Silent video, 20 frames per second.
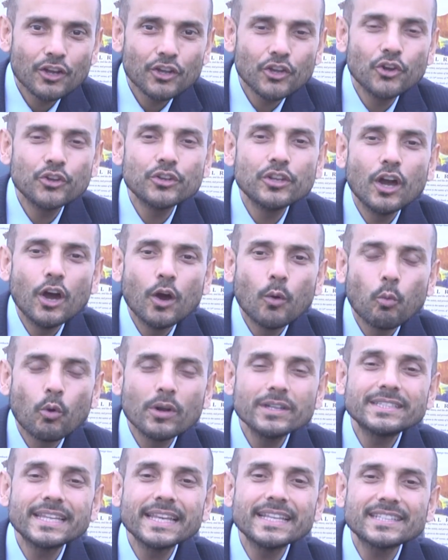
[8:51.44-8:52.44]
Good.
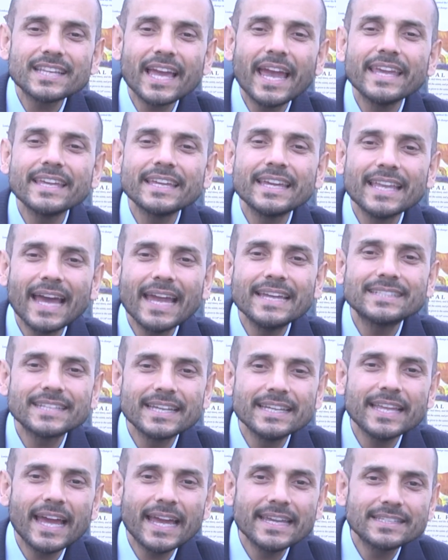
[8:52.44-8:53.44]
What is he saying in
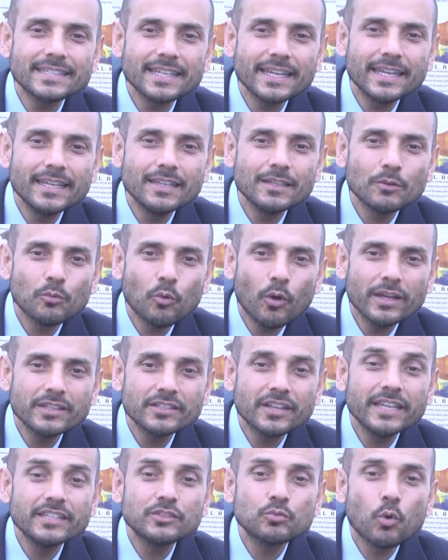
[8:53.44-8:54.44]
1818? What are
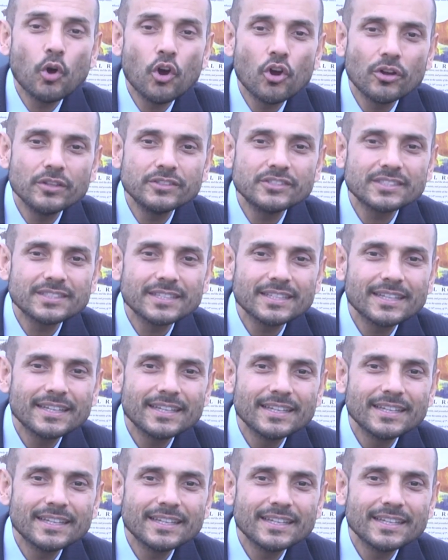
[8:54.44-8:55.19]
his words?